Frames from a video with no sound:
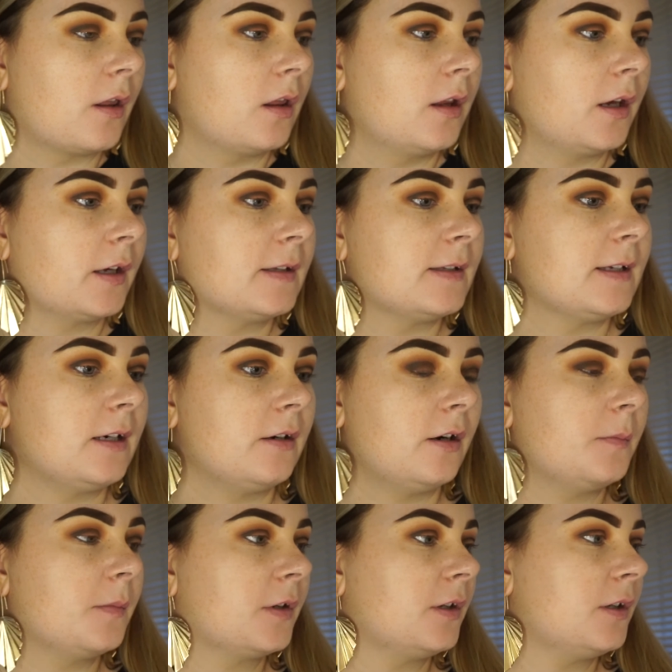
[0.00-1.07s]
the concealer
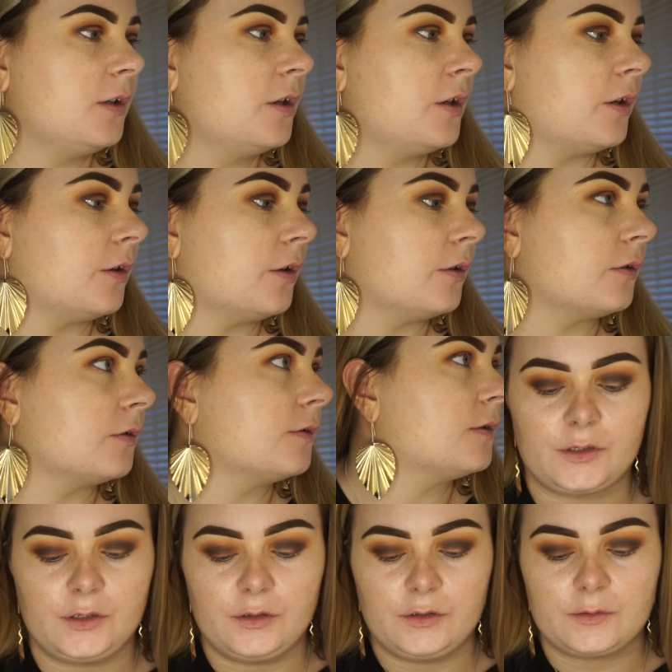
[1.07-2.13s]
I'm going to
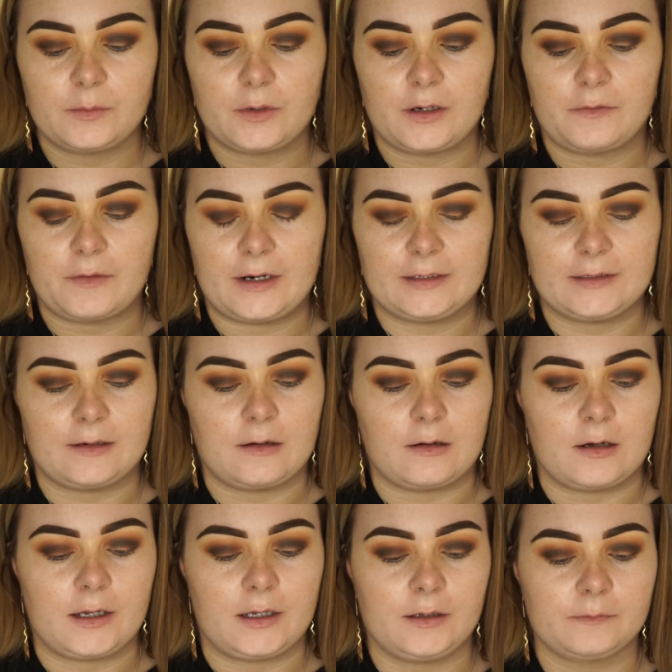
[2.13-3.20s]
use my Razor
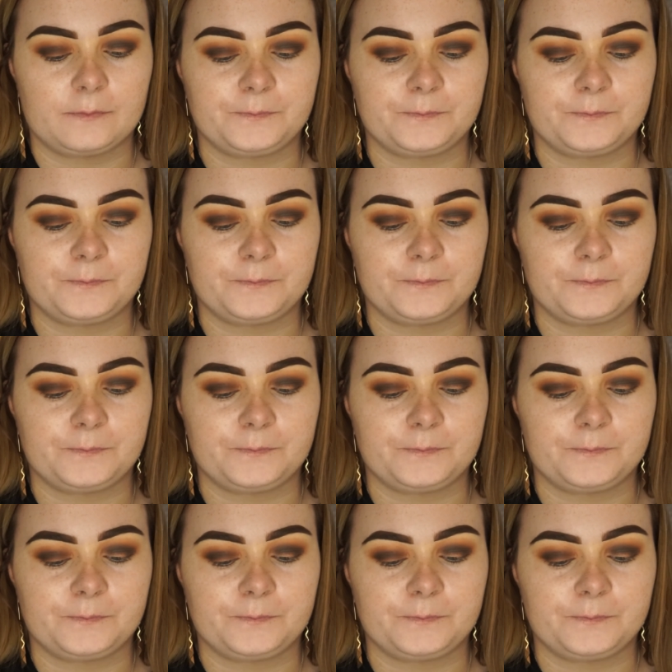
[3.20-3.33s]
Eye.